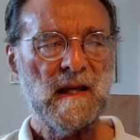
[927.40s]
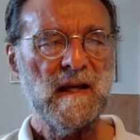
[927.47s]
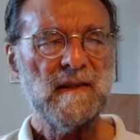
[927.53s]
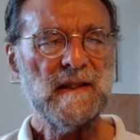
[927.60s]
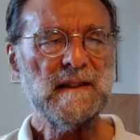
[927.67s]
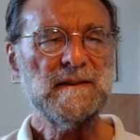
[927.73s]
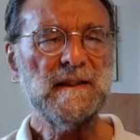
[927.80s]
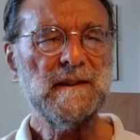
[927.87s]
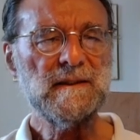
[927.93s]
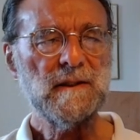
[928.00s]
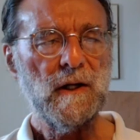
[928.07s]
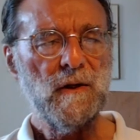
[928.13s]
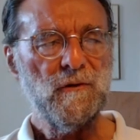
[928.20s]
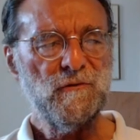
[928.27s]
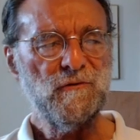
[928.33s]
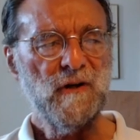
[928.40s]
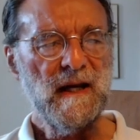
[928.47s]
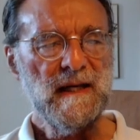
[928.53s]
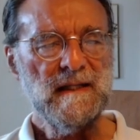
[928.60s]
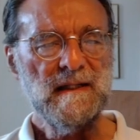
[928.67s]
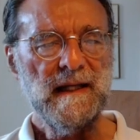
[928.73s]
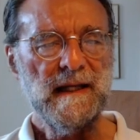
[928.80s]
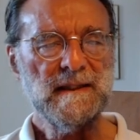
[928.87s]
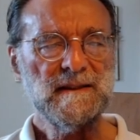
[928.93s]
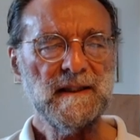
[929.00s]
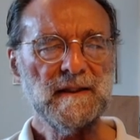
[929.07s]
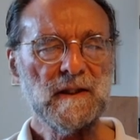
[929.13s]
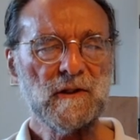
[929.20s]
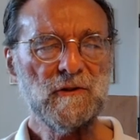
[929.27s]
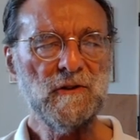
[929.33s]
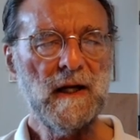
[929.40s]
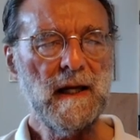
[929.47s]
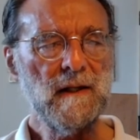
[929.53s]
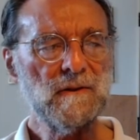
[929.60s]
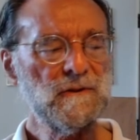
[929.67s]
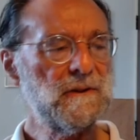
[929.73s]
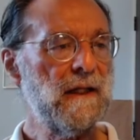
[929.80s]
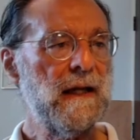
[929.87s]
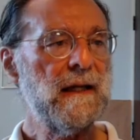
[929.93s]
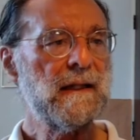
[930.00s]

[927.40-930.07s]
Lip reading: That is, rain hitting the ground